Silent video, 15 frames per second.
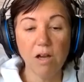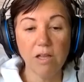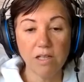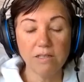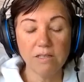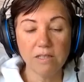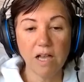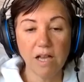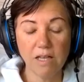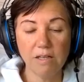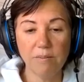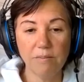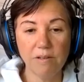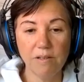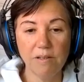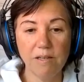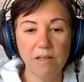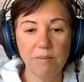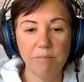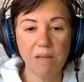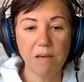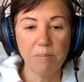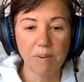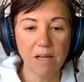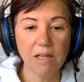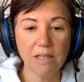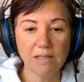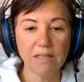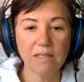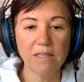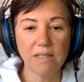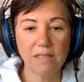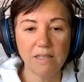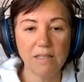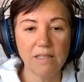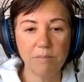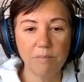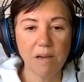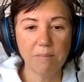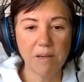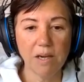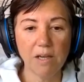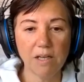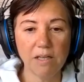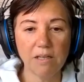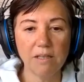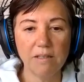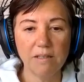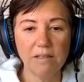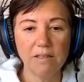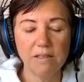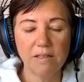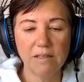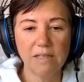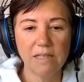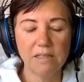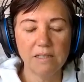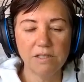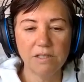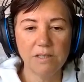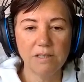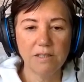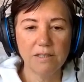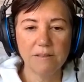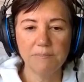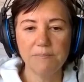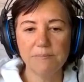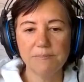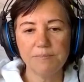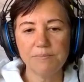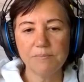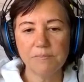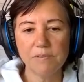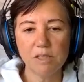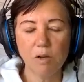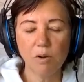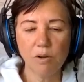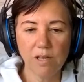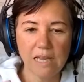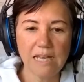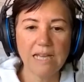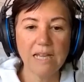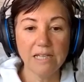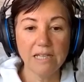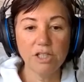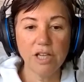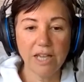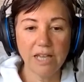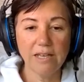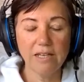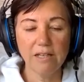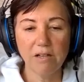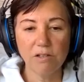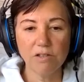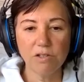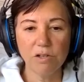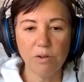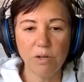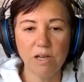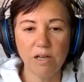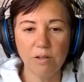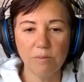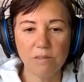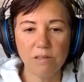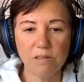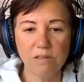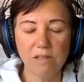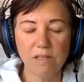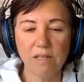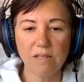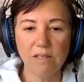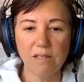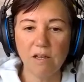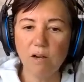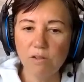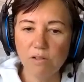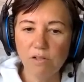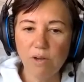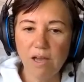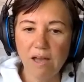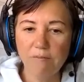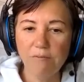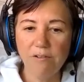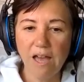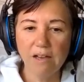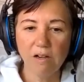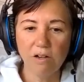and some of it was just not understanding the real what was going on inside metabolically in my body, and